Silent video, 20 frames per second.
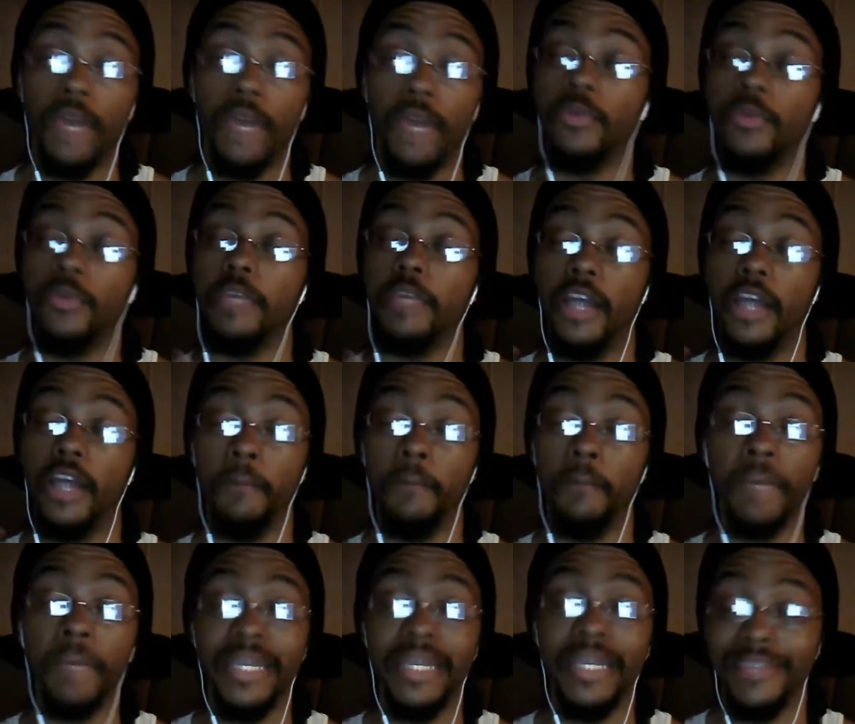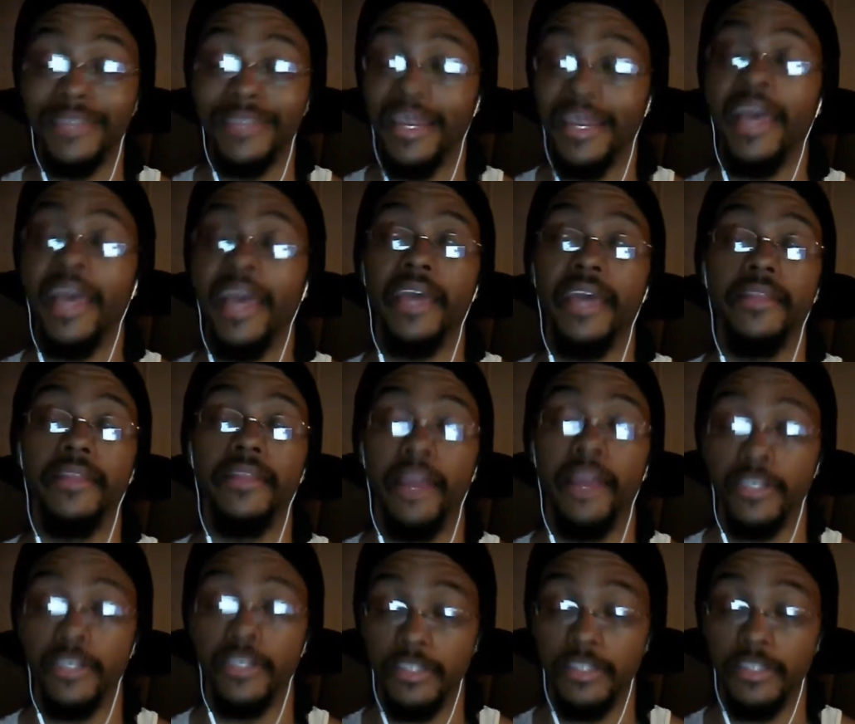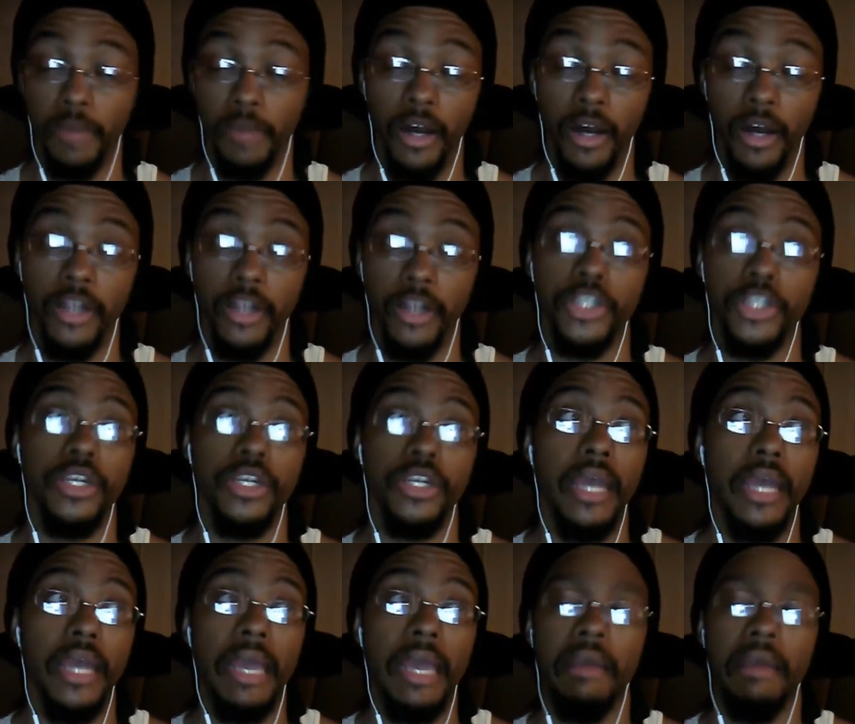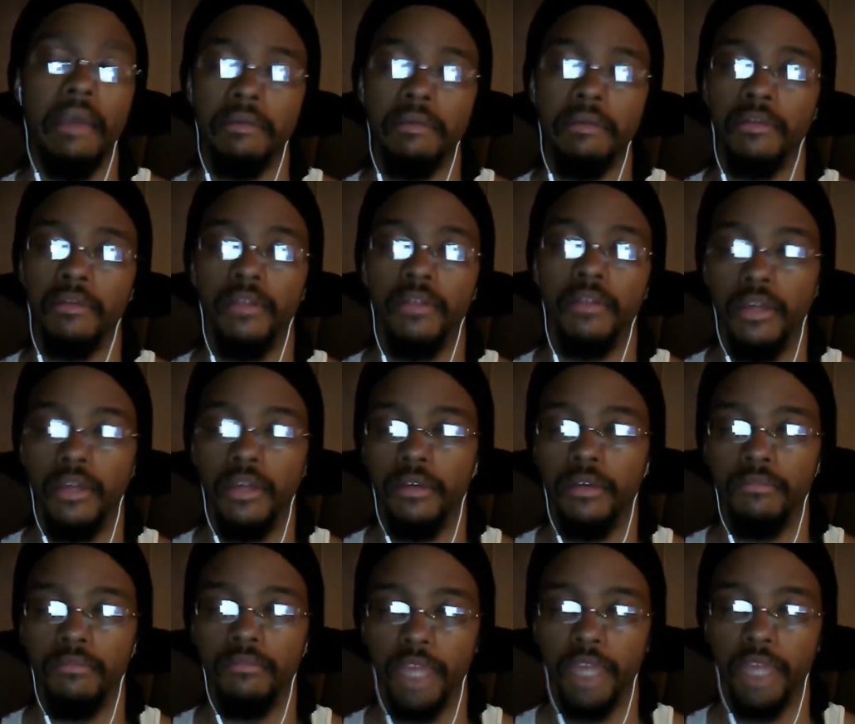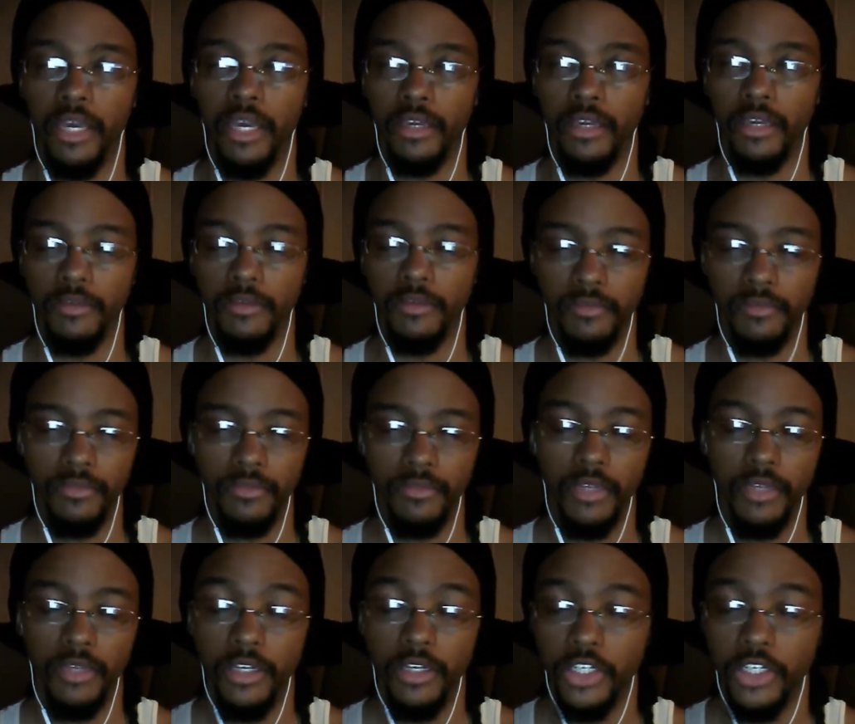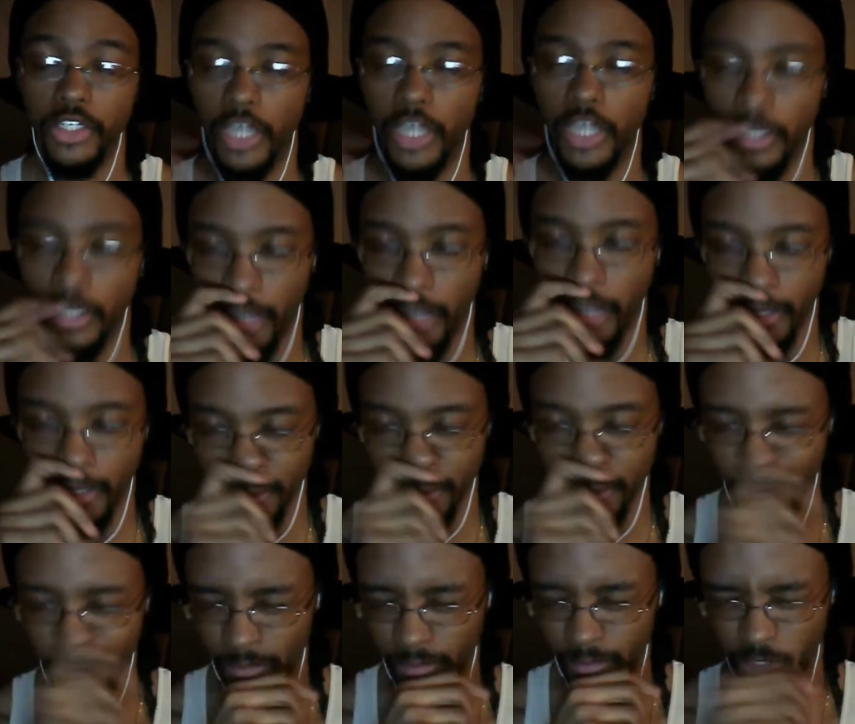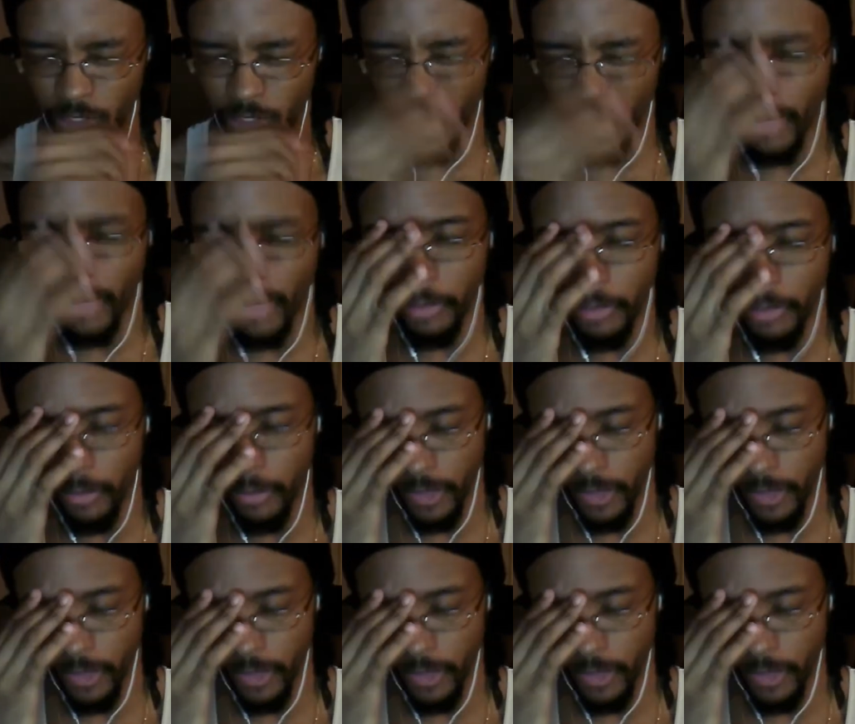become big today, like Smosh and like Shane Dawson. Just trying to remember his